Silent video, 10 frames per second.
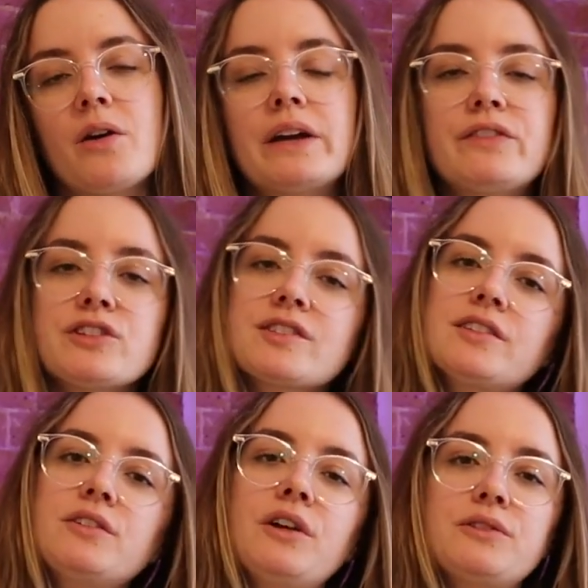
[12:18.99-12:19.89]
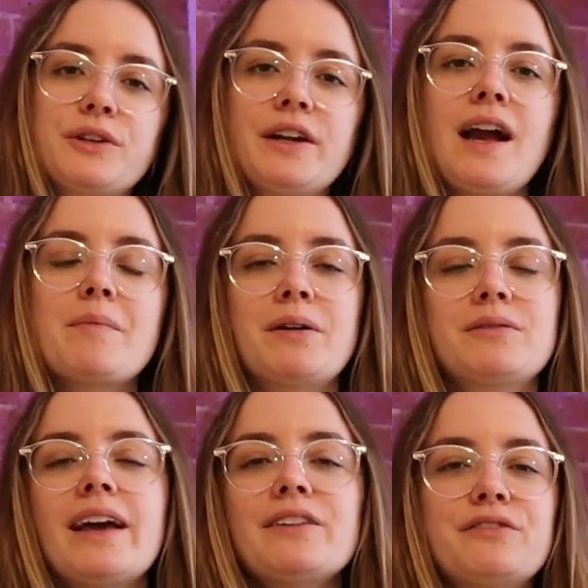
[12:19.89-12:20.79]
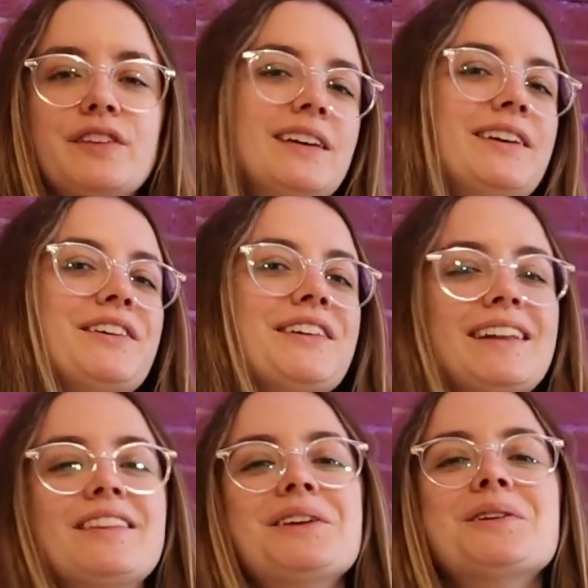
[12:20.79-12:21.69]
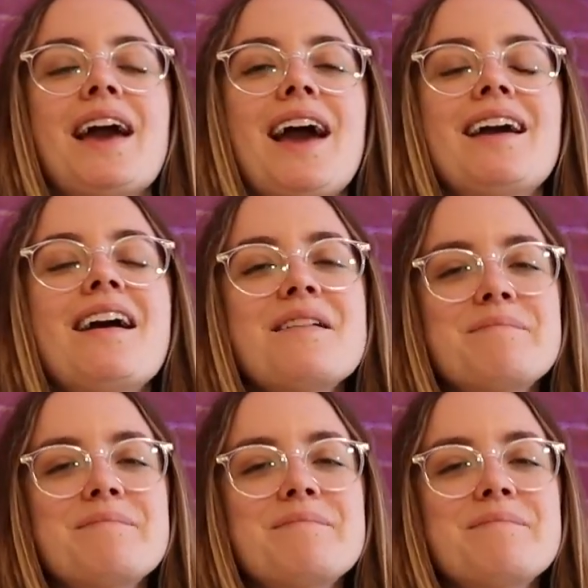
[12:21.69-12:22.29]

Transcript: If you're still learning about life here in the UK,